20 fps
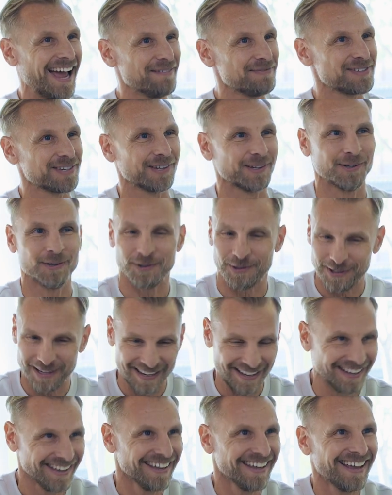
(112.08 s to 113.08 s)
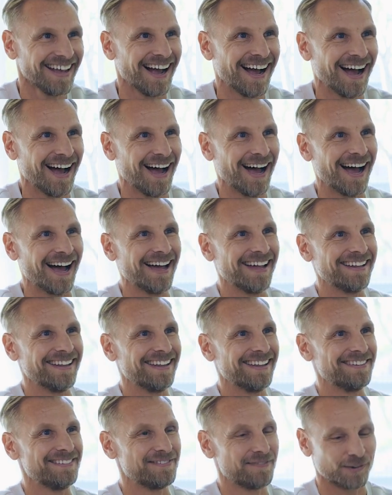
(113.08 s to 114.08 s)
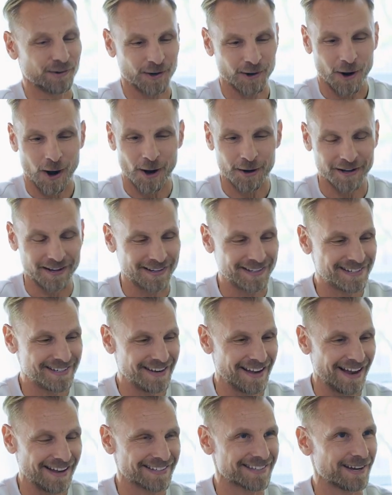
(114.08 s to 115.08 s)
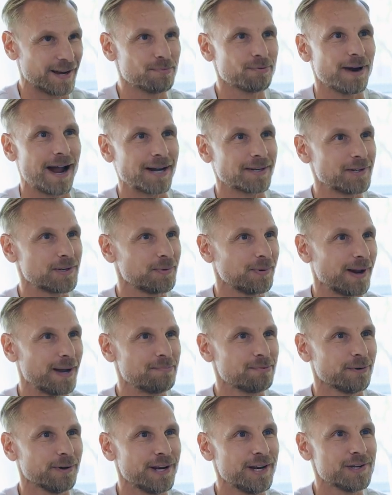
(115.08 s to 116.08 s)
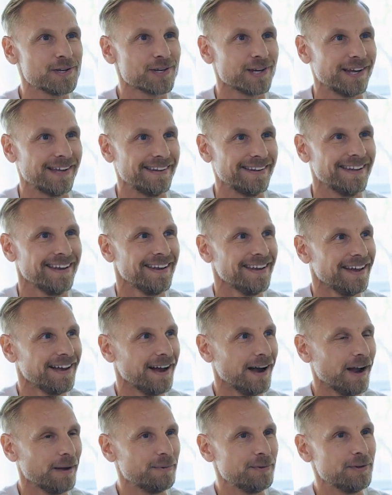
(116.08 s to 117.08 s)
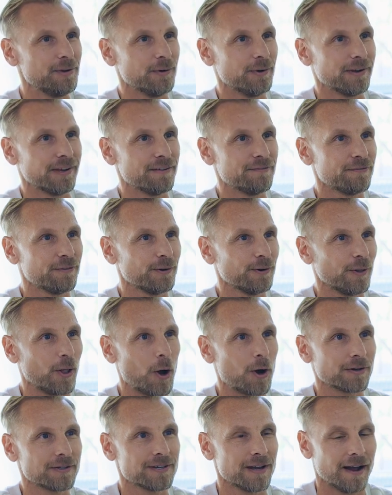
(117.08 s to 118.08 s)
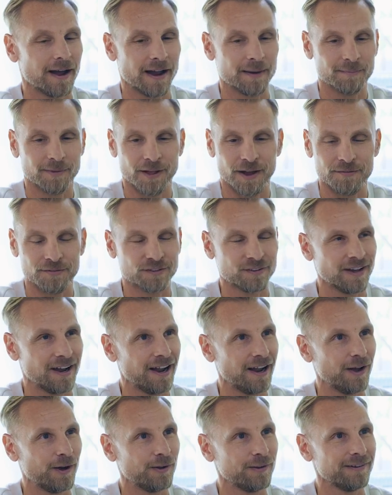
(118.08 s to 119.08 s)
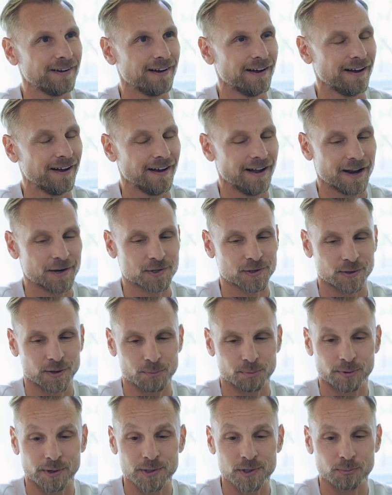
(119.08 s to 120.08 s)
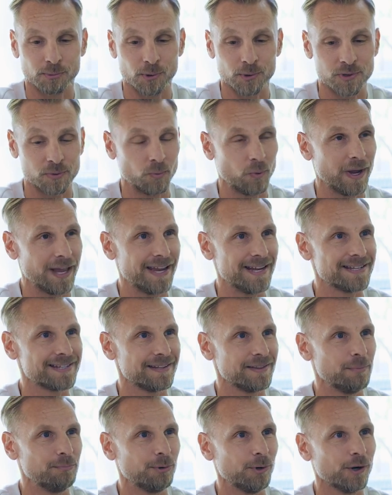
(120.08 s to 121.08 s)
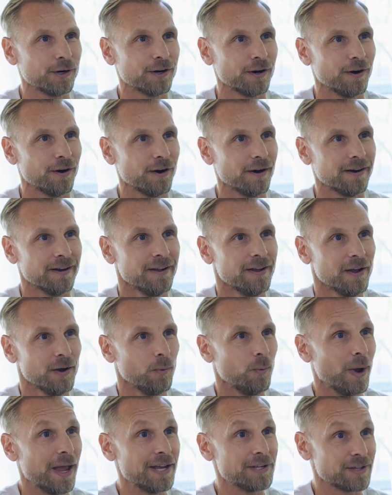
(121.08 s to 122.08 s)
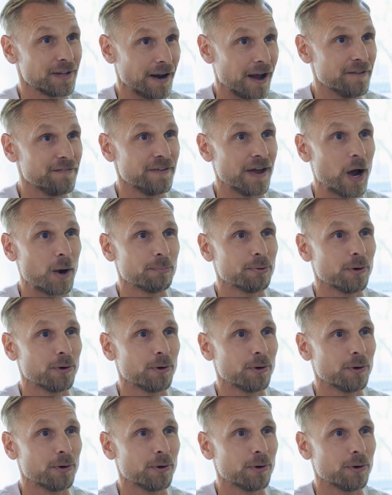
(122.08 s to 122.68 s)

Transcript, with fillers: absolutely. Uh, and for your audience, yes, I practice what I preach, and I've been doing it for a long time. Lifestyle, uh, actually, the principles and ways in the book are ways that I found